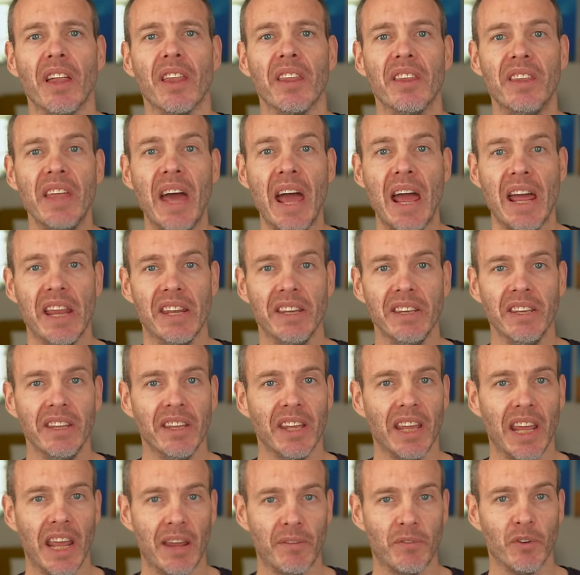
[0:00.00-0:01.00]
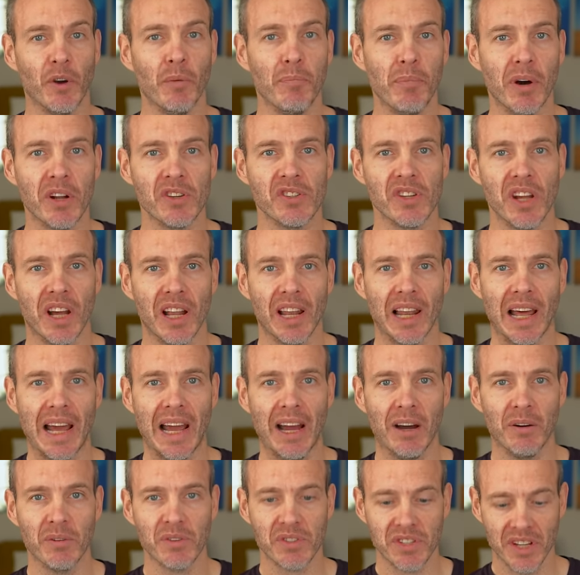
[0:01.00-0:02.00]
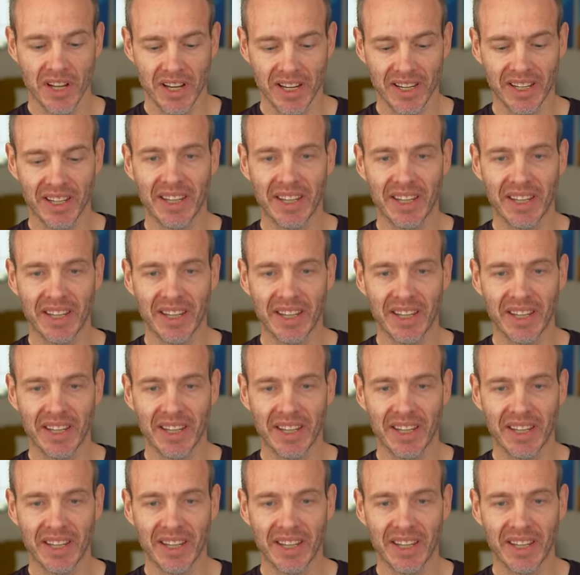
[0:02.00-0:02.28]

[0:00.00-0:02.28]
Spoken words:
Then, if your budget allows,